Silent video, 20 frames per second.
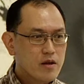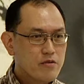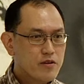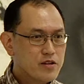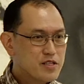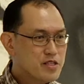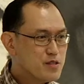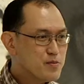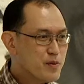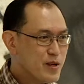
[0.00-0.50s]

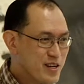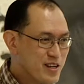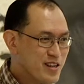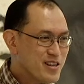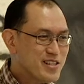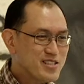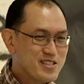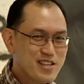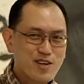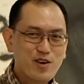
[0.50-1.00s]
Francis Bacon
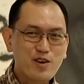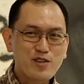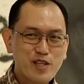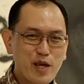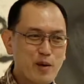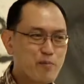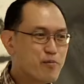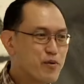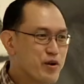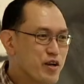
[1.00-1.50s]
is a
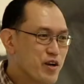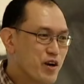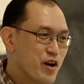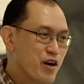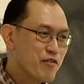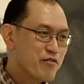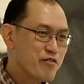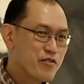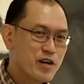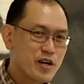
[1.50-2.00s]
contemporary
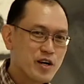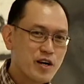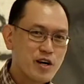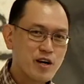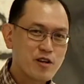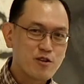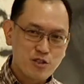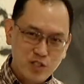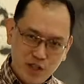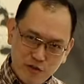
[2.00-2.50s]
of
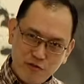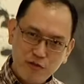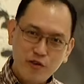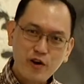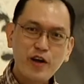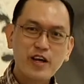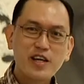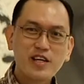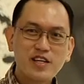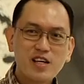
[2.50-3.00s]
Lucian
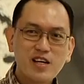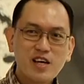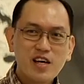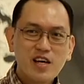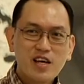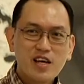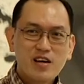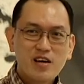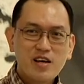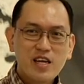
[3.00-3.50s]
Freud.
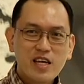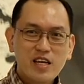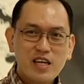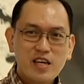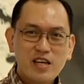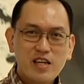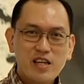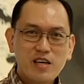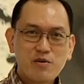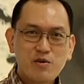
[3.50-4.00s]
Okay,
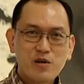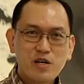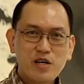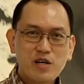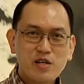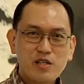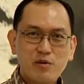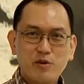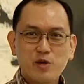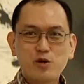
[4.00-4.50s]
they
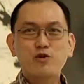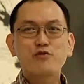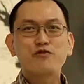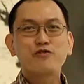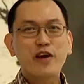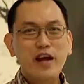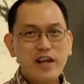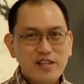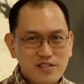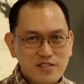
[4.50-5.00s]
were good
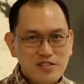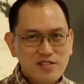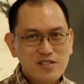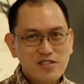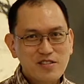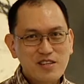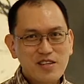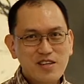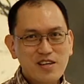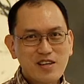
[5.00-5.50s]

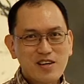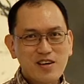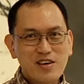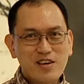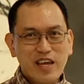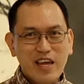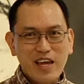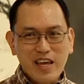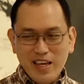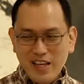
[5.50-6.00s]
friends.
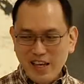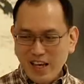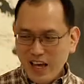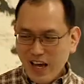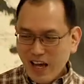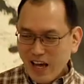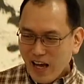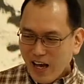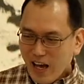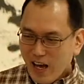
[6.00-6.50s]
Okay,
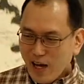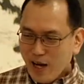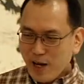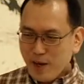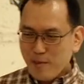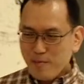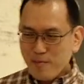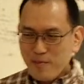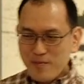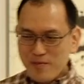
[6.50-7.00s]

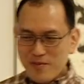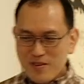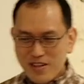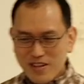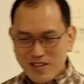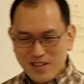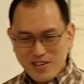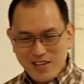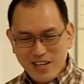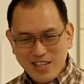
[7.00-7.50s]

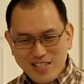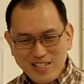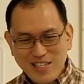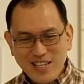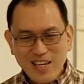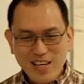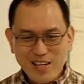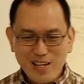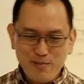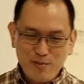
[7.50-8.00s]
you can see
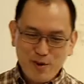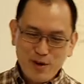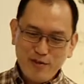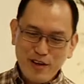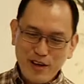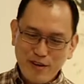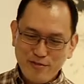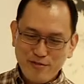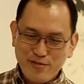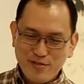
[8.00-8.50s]
that they both
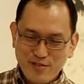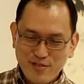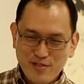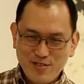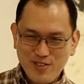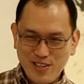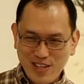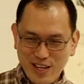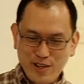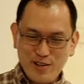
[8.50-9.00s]
have
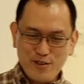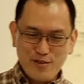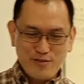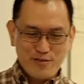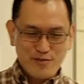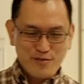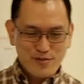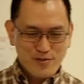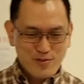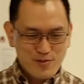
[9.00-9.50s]
kind of
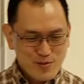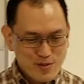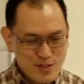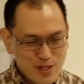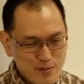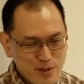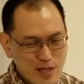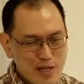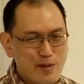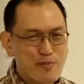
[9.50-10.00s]

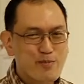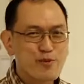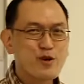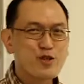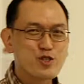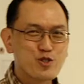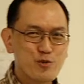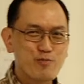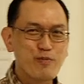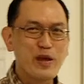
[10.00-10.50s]
similar
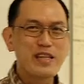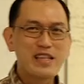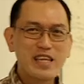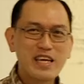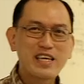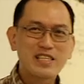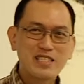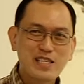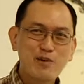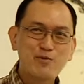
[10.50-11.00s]
approach to
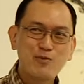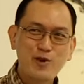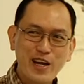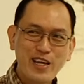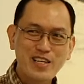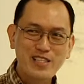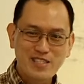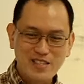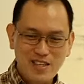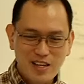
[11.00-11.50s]
painting in some
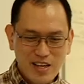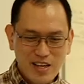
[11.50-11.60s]
ways.